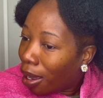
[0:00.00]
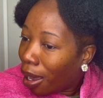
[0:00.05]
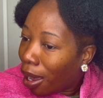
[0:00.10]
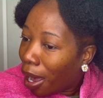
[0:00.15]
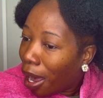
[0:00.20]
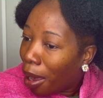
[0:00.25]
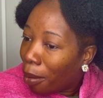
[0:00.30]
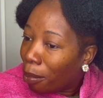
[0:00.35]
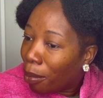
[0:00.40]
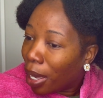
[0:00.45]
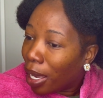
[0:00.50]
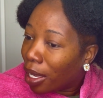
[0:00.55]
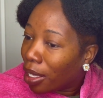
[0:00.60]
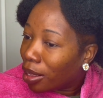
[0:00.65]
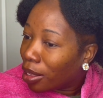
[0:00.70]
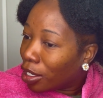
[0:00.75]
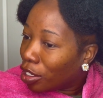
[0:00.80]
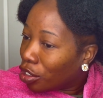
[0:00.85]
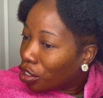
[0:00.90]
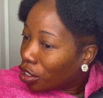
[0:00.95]
I
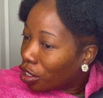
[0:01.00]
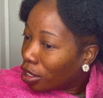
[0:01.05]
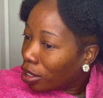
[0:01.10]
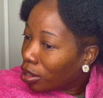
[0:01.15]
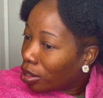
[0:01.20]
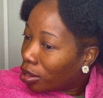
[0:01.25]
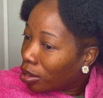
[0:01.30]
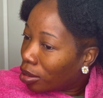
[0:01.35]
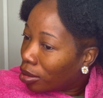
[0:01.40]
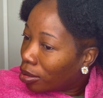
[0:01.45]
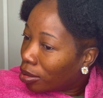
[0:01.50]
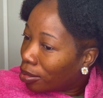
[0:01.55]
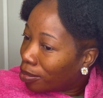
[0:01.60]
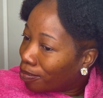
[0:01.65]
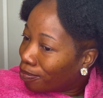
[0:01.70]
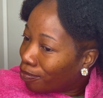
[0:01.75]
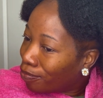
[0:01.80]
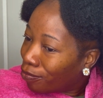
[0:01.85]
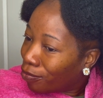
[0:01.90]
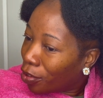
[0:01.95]
mainly just
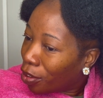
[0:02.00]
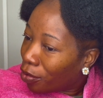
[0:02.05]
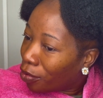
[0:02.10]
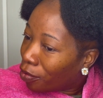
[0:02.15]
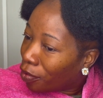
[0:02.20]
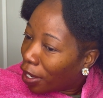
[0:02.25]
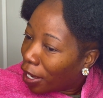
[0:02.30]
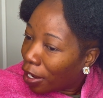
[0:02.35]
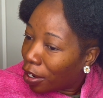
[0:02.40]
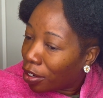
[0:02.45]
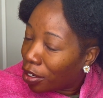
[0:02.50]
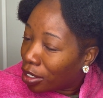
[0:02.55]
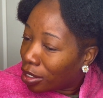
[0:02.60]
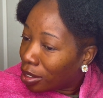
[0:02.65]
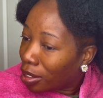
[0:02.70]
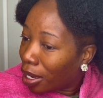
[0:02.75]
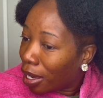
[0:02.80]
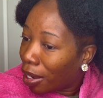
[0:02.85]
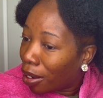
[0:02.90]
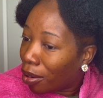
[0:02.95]
finger
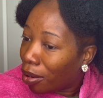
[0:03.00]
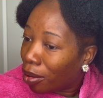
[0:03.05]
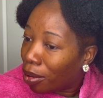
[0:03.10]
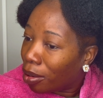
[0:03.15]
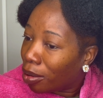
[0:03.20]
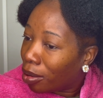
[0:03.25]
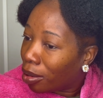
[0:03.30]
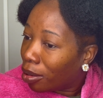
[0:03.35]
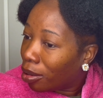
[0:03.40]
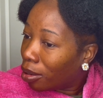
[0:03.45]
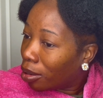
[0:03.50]
detangle